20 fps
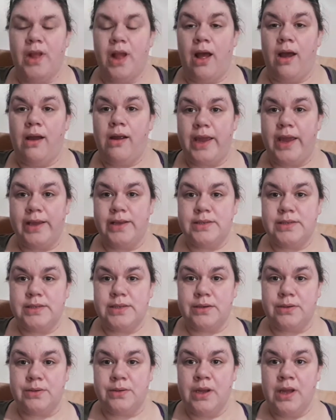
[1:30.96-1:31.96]
All right,
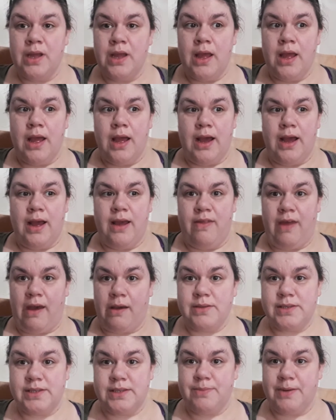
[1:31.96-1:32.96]
so that
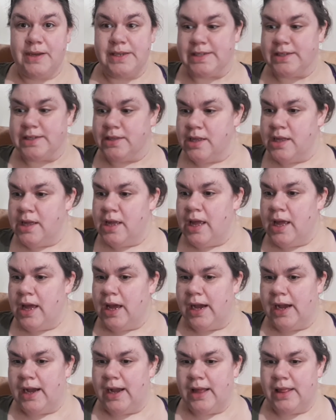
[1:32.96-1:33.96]
was the puzzle
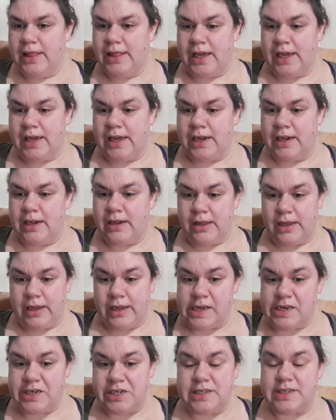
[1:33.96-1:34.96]
that, like
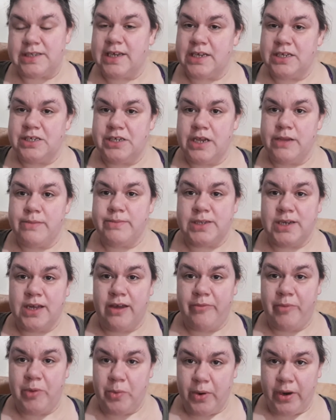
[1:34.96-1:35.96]
I just said, James and I
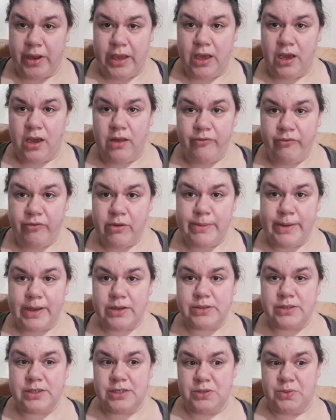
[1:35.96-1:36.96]
have been working on for
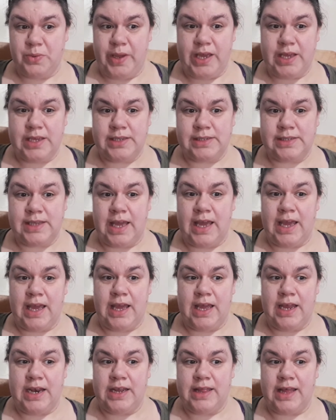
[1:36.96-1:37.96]
about 2 weeks,
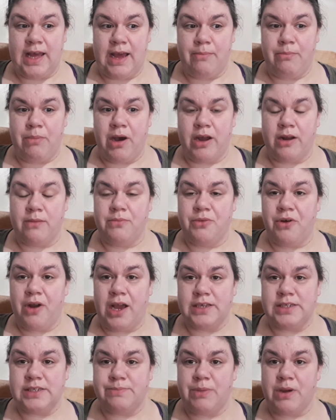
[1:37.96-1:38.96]
and that bottom
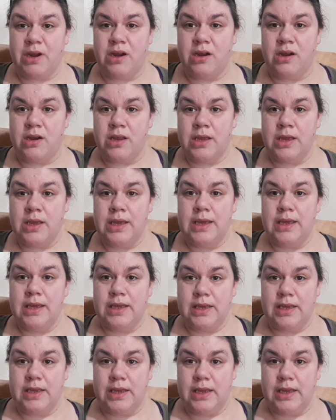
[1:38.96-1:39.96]
grass part,
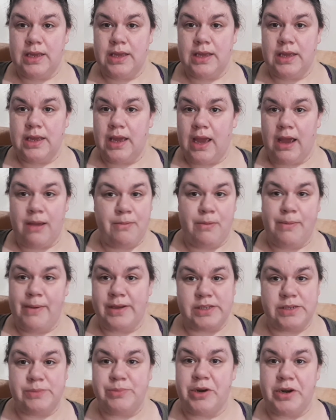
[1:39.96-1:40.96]
I'm
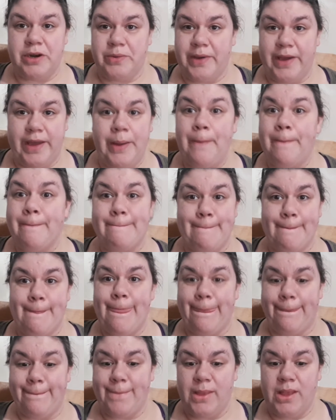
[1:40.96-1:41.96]
about to put it away.
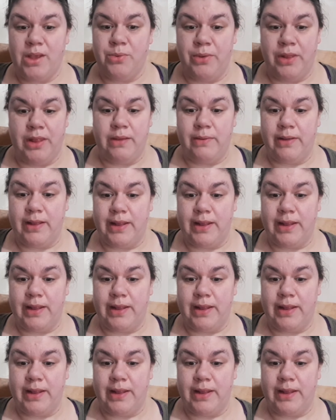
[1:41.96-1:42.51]
Really.